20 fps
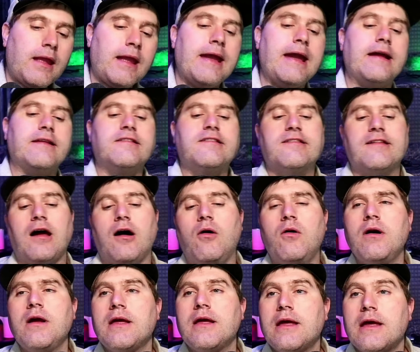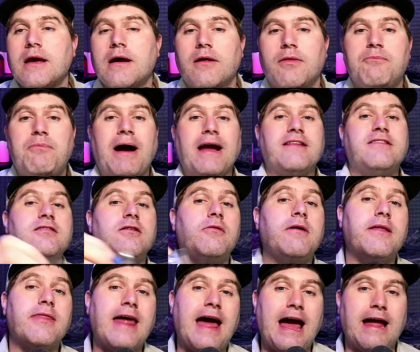And so by
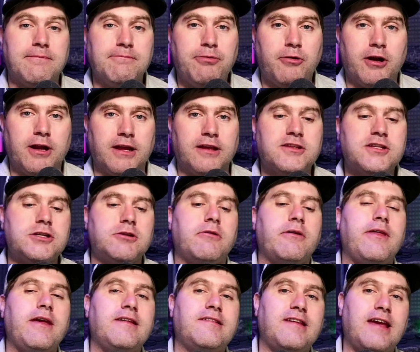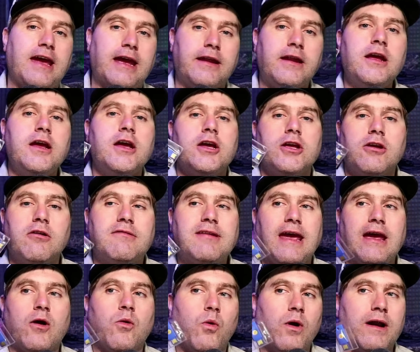doing that and putting 2 of these in, you
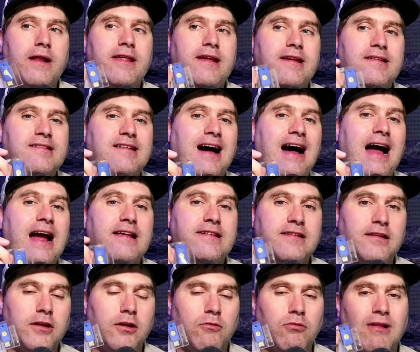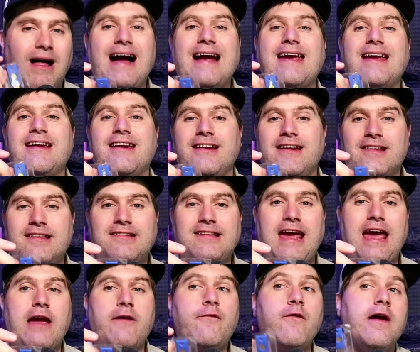take one of these guys and you lock it in a
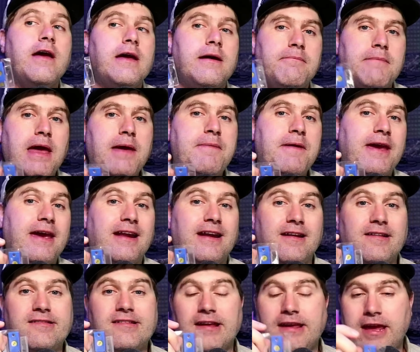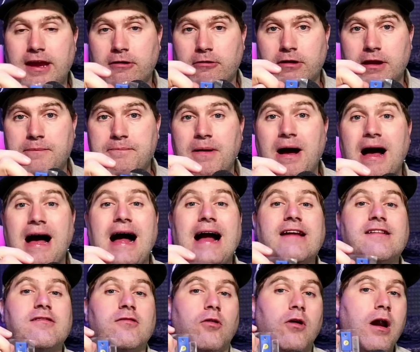safe, maybe in a security
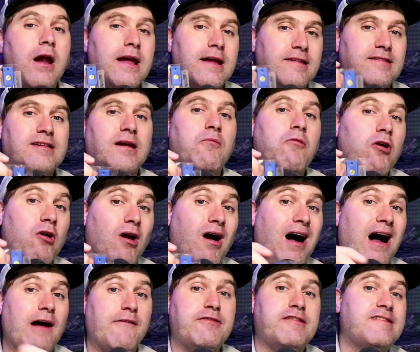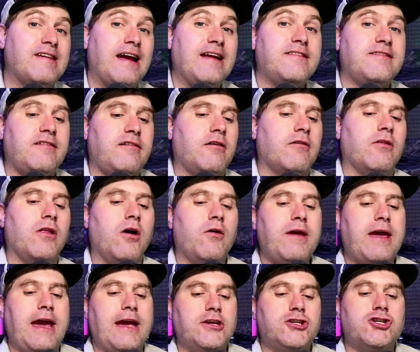box or somewhere off-site to your
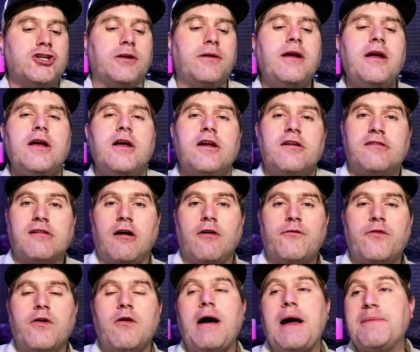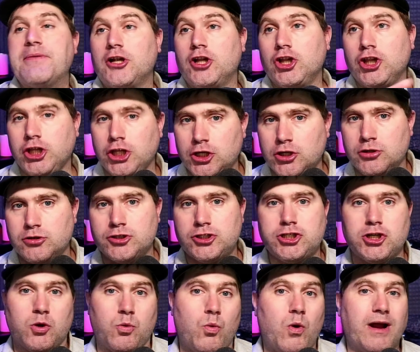location. So if you happen to
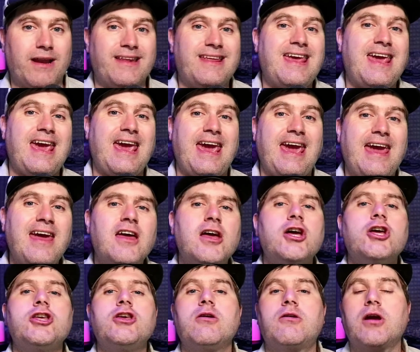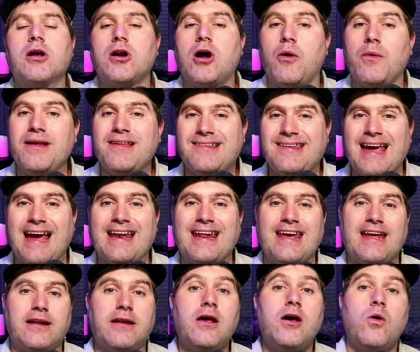lose your 1 key, you can always get
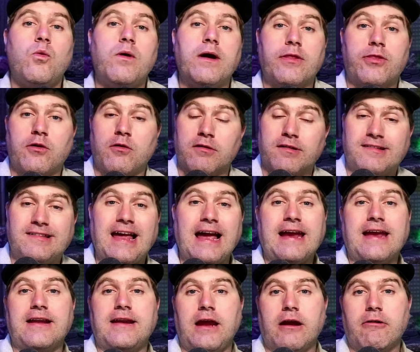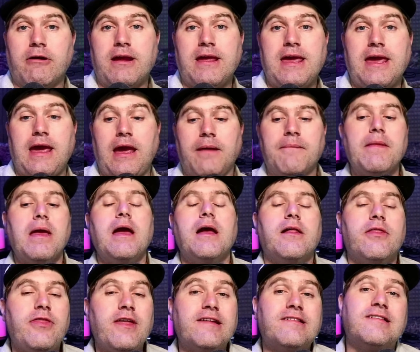in with your secondary key.
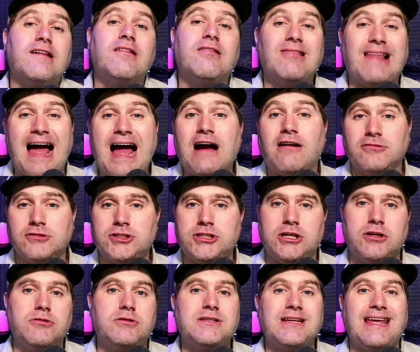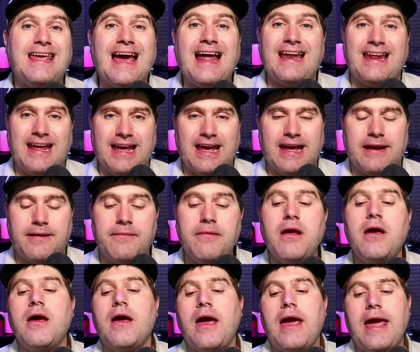This allows you to get in
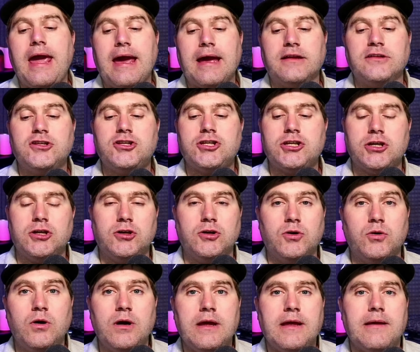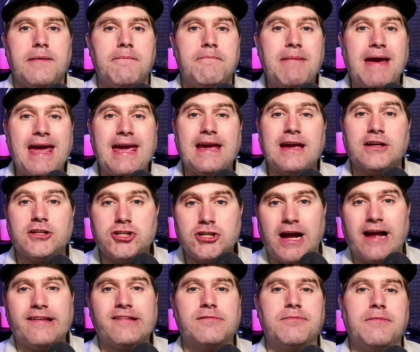and to make
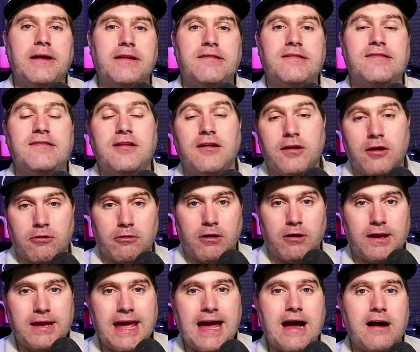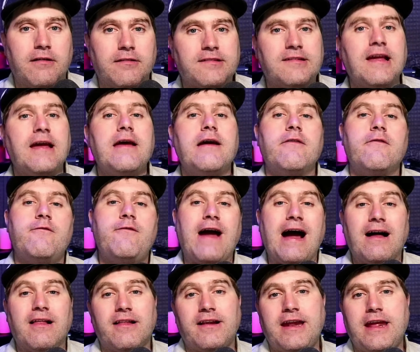adjustments to your accounts,
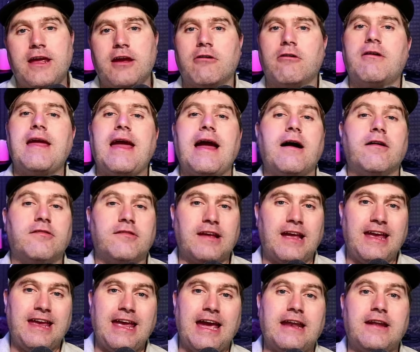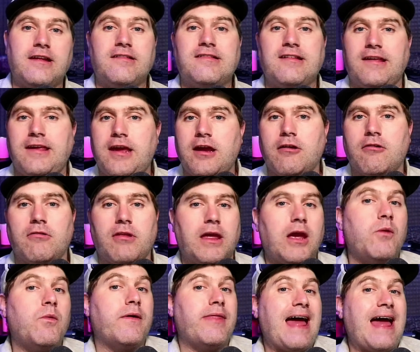validate your accounts, and get in
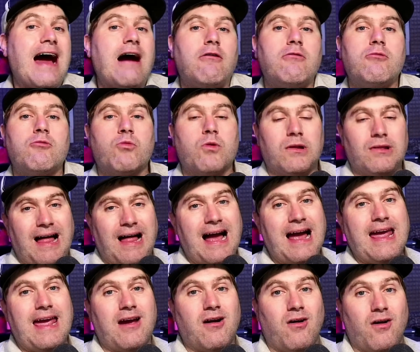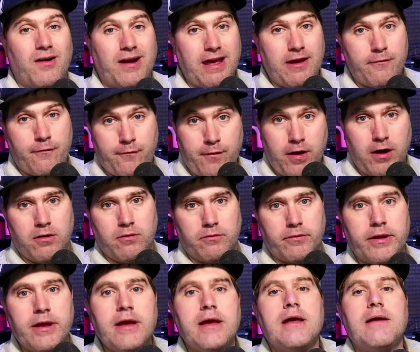securely without relying on a
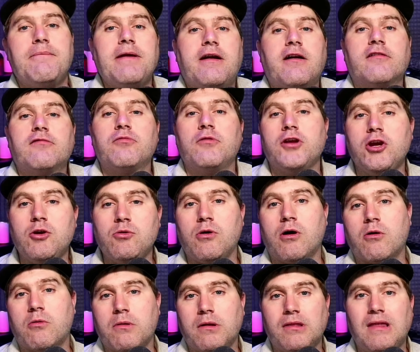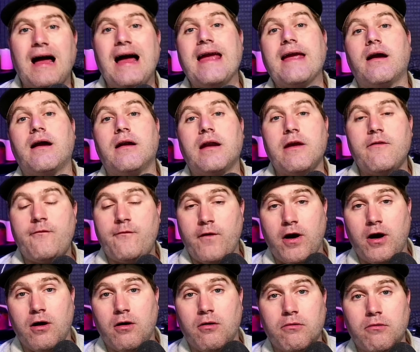phone. Because when you are relying on a
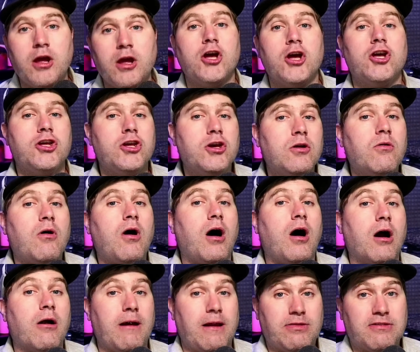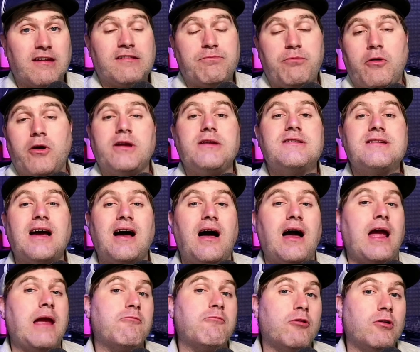phone, you are at this point in
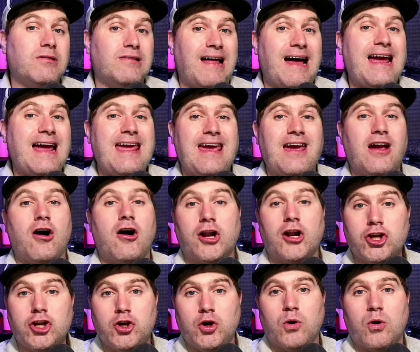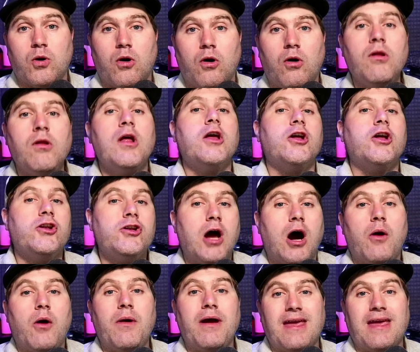time relying on Google
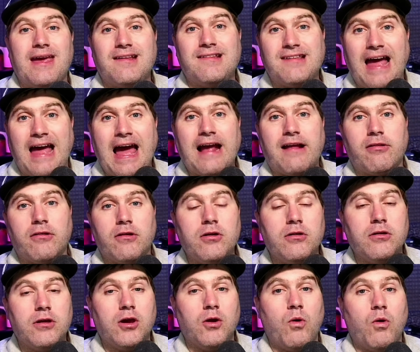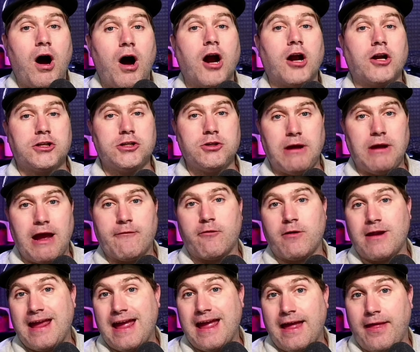knowing exactly who you are to
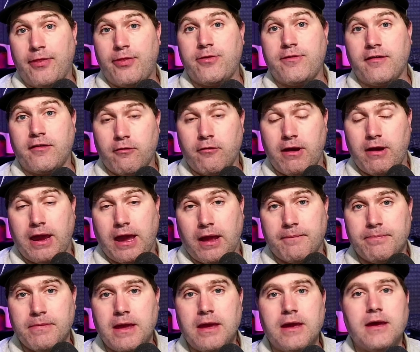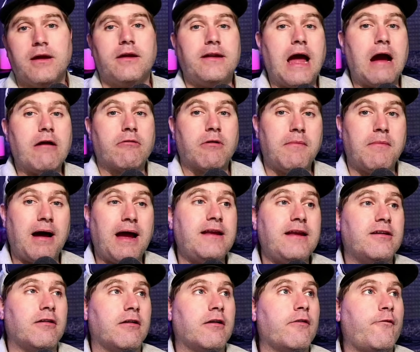every nth degree. Now,
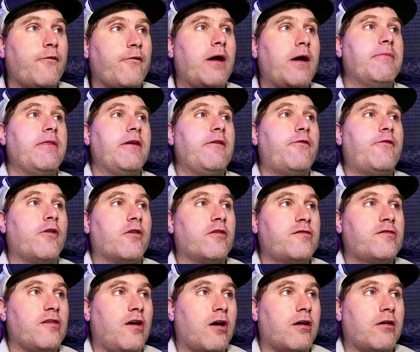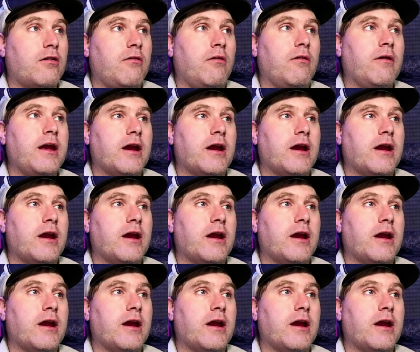reminder from the first article